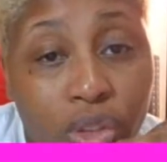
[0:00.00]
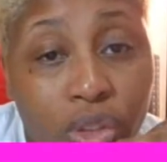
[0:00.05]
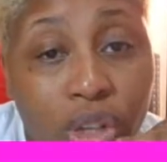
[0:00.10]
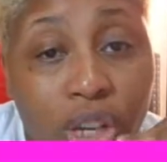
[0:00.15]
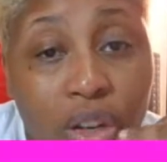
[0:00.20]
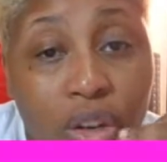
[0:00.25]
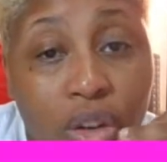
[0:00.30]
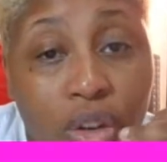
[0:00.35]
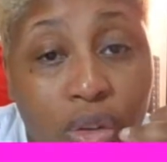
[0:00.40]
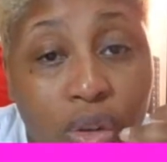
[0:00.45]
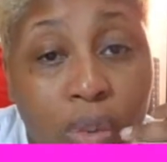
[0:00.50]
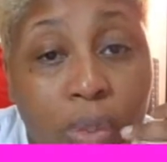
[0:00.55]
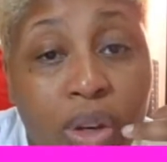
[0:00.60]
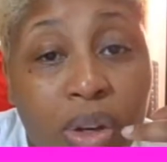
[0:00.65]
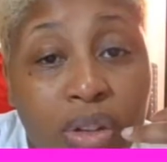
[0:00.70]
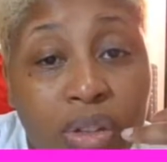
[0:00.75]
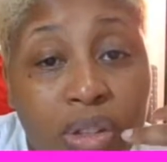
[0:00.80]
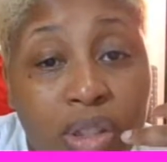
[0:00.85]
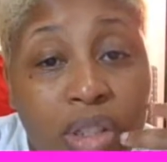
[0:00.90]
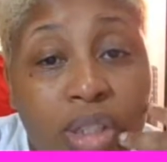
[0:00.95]
Trying to own a
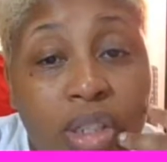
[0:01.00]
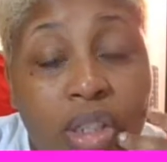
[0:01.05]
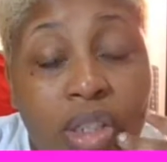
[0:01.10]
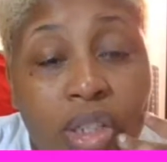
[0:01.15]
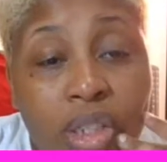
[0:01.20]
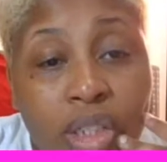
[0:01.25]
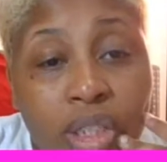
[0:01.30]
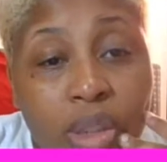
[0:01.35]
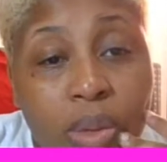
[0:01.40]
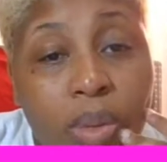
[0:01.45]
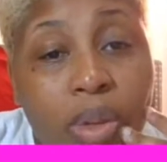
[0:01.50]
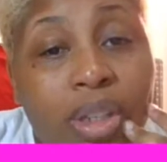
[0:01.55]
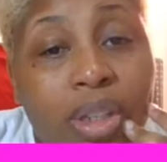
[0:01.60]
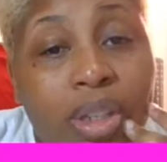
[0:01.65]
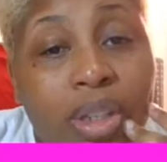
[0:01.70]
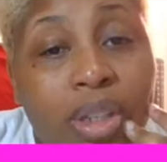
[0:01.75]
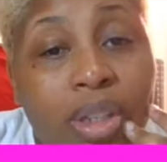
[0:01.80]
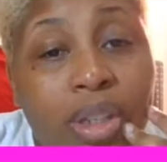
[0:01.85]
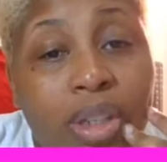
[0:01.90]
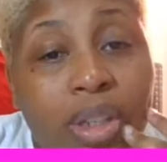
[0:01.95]
person and just experience.